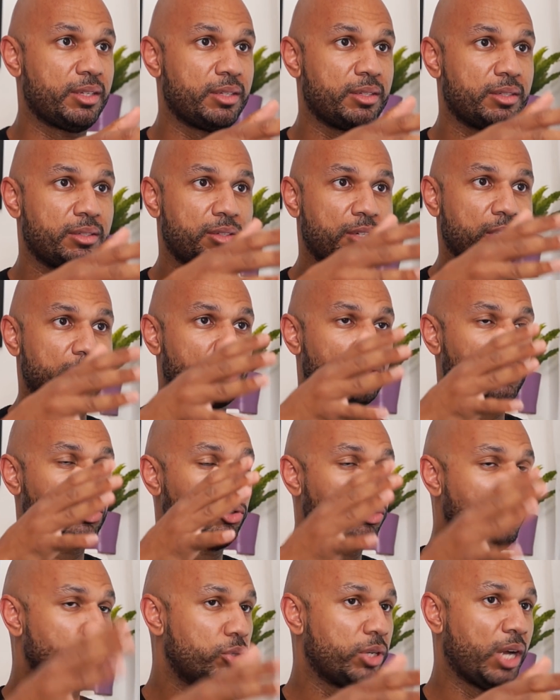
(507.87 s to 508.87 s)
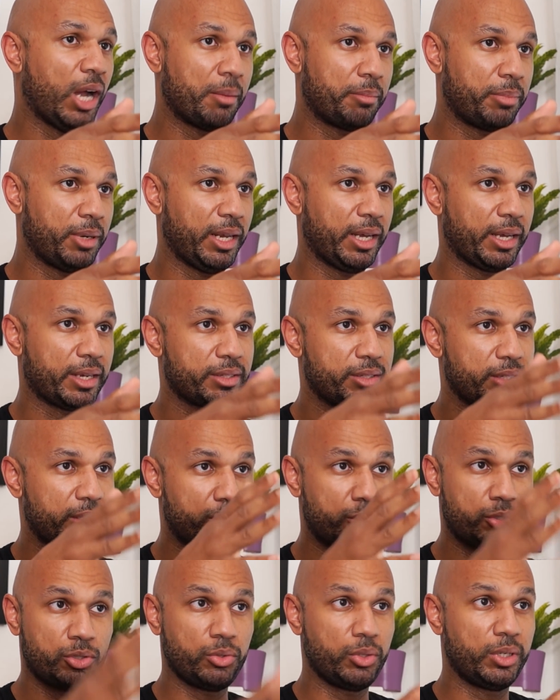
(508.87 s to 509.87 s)
is just too complex
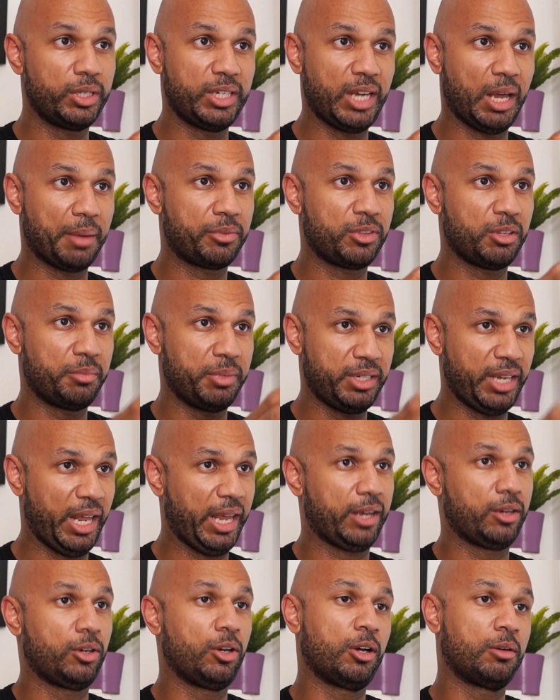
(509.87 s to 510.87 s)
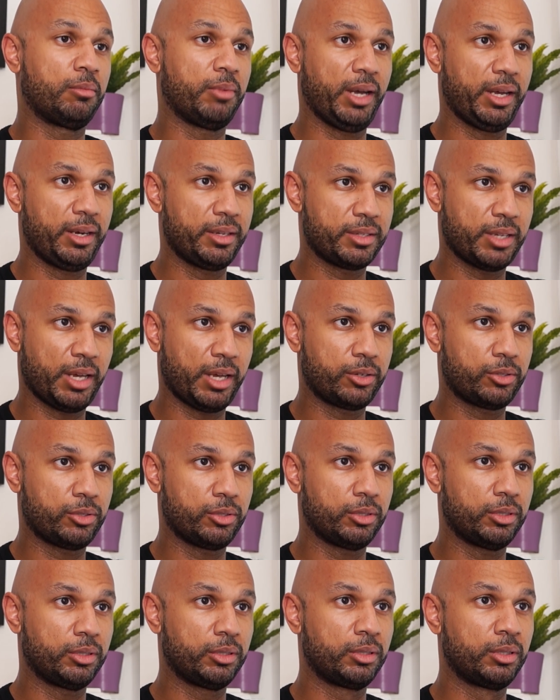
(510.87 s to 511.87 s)
and too in-depth to be taken on by a design
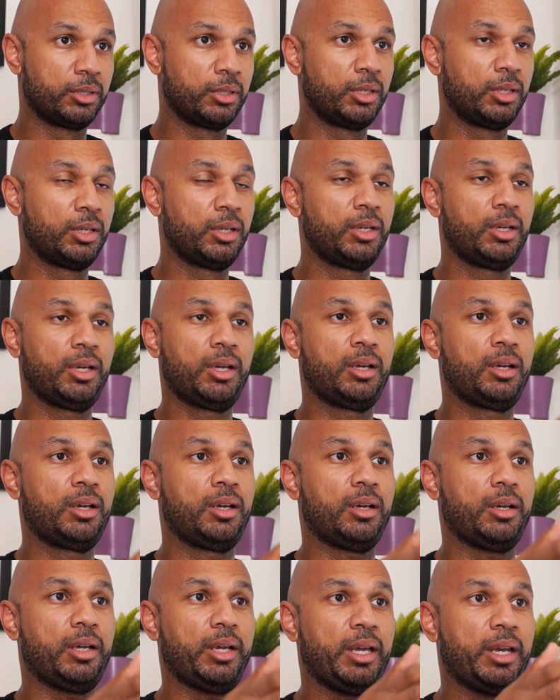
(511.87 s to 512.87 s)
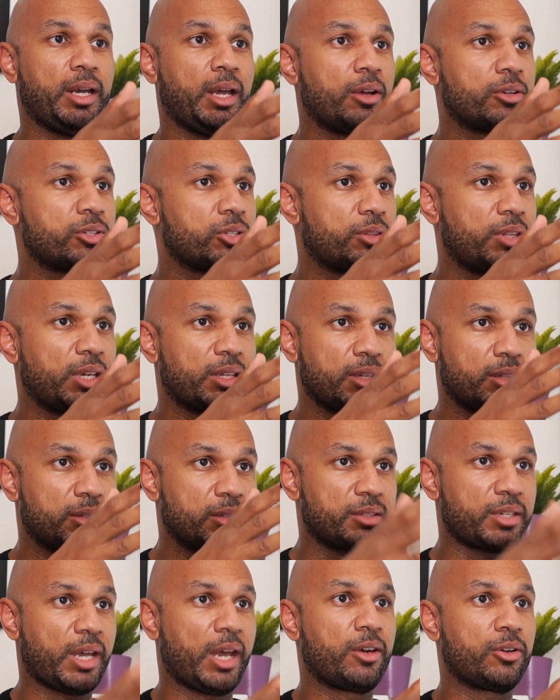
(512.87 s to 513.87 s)
tool. And I also think that
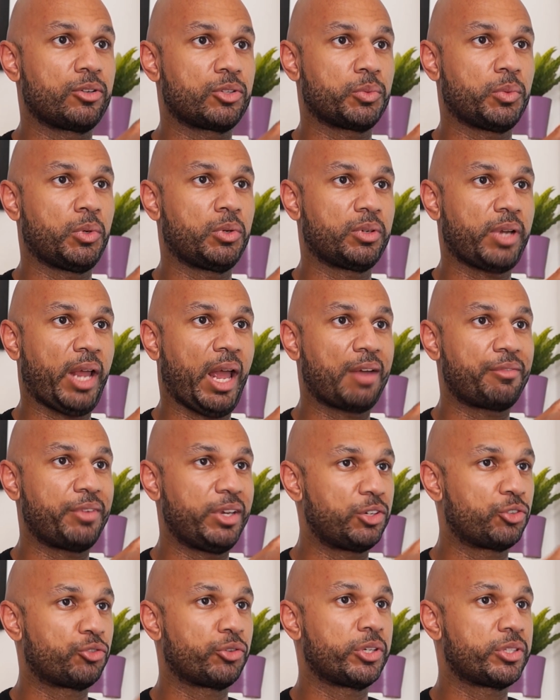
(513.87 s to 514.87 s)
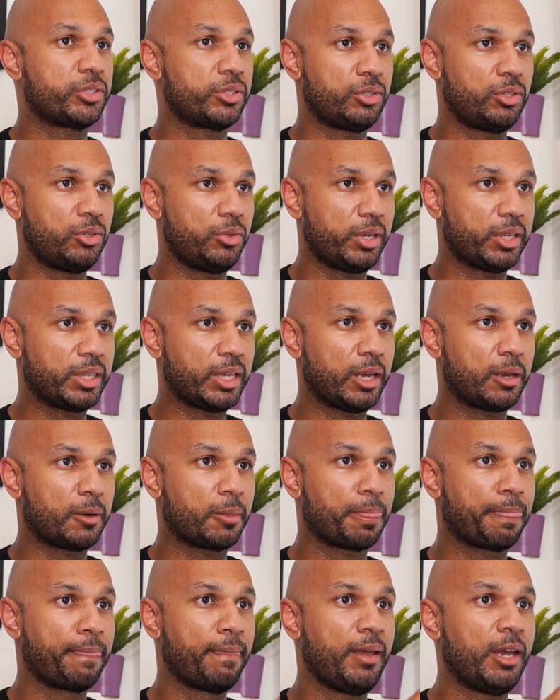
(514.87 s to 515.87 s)
designers won't have interest in doing that.
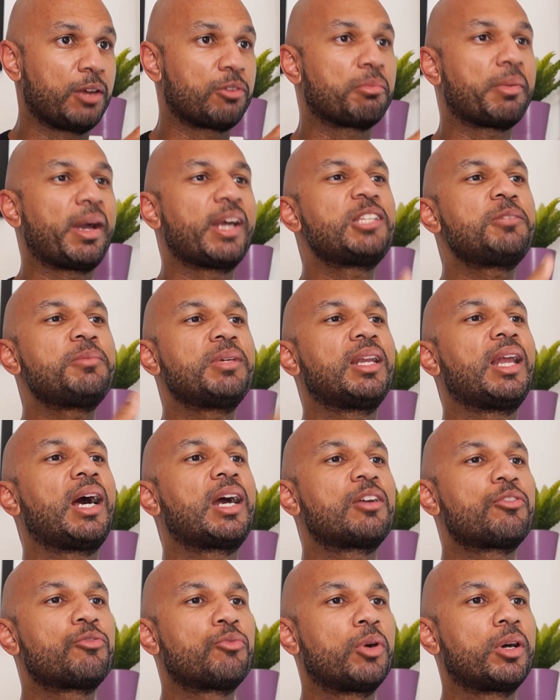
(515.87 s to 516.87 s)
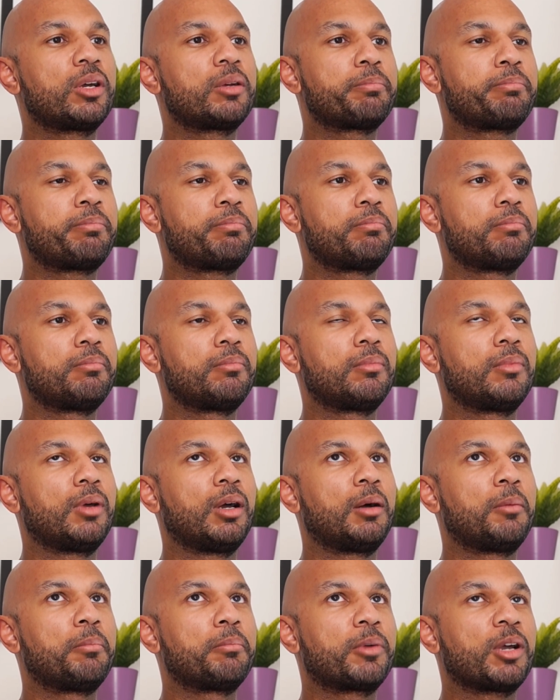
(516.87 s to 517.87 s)
It reminds me a lot of what
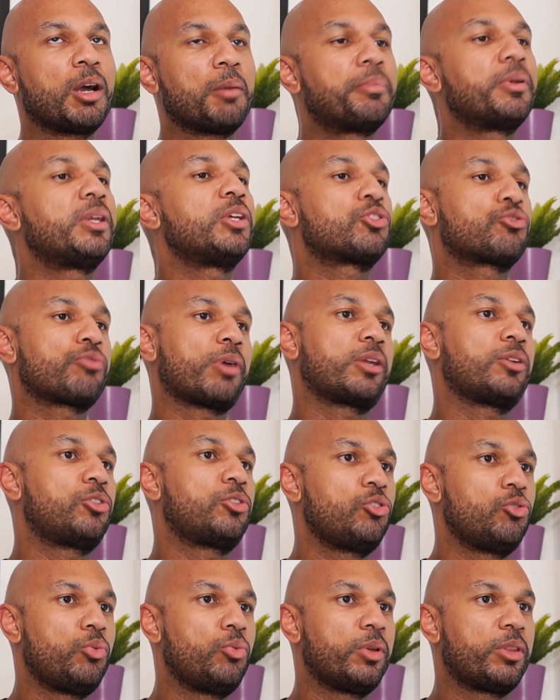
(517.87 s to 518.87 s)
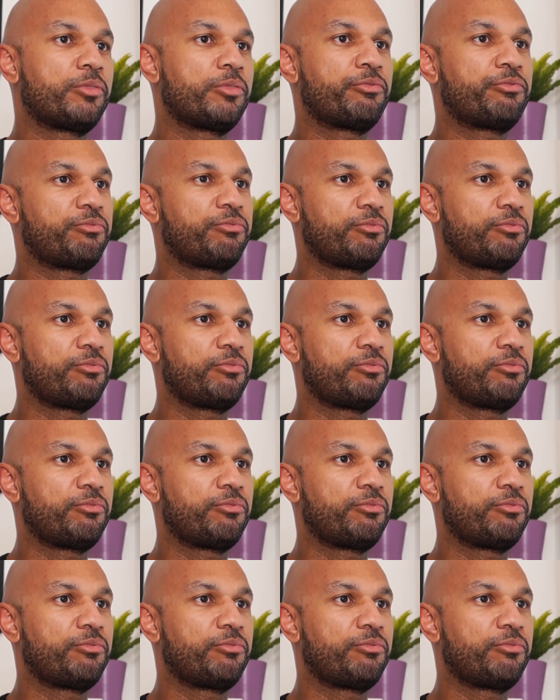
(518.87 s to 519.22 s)
companies tried to do with